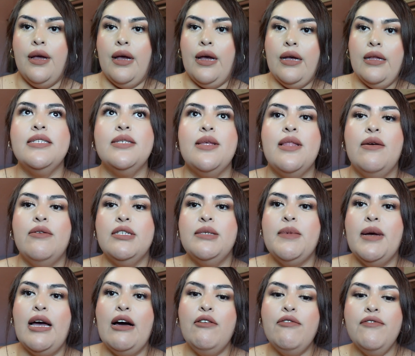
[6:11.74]
Okay, so that was
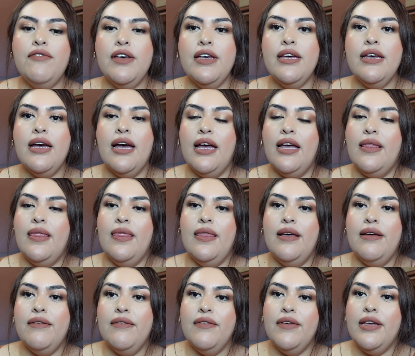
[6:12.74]
my outfit. I
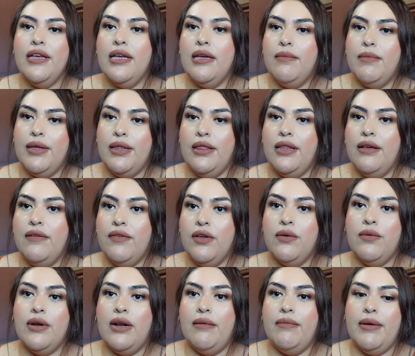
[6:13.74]
love it. I've been loving
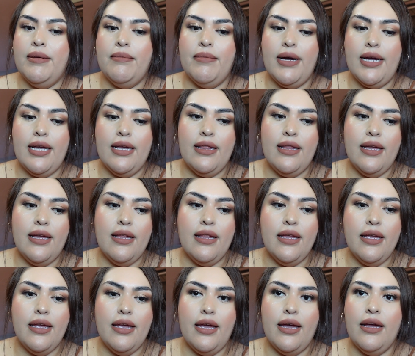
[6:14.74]
what I've been buying
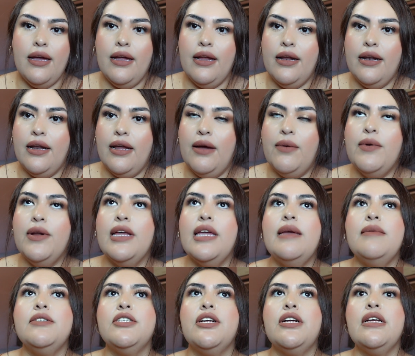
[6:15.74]
lately, and I want to
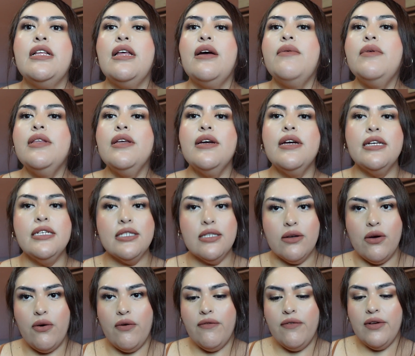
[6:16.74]
keep sharing that with you guys.
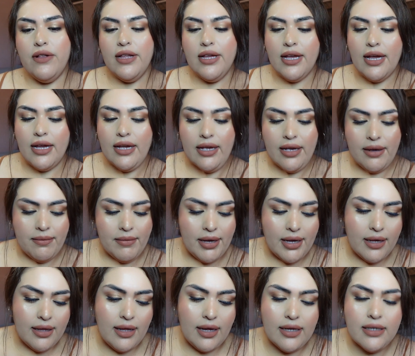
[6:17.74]
Hopefully I can
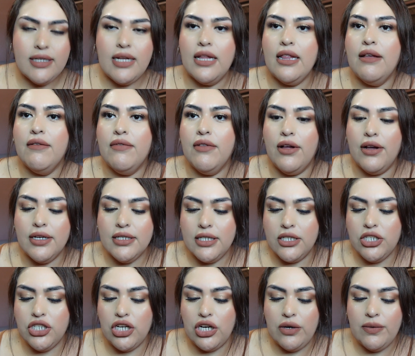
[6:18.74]
make like daily vlogs
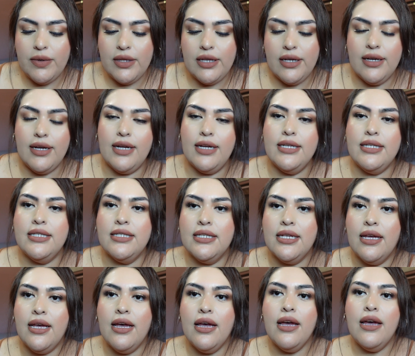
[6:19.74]
and share it with you guys.
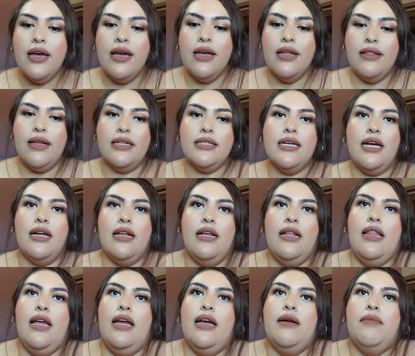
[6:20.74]
That's kind of
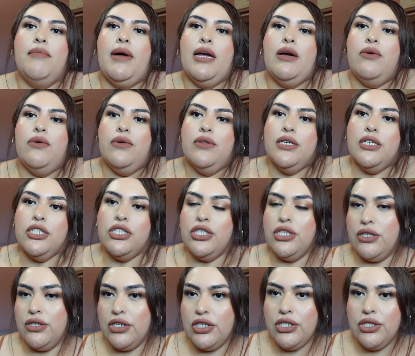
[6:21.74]
like my goal this
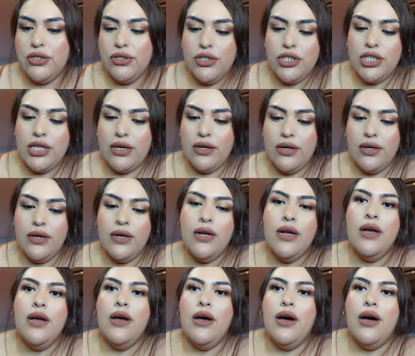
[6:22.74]
year, is to share
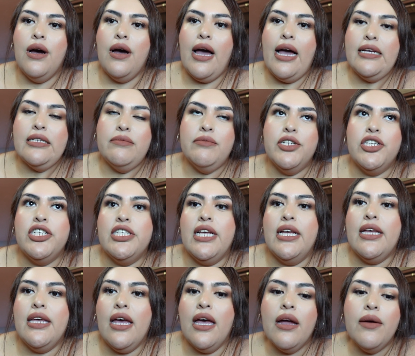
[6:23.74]
as much as I
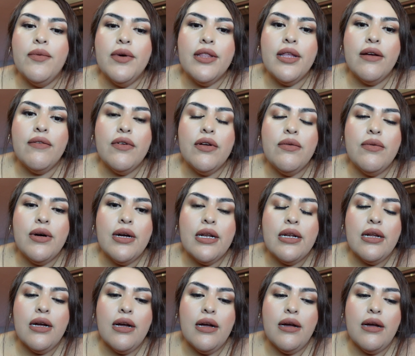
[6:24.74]
can with everyone,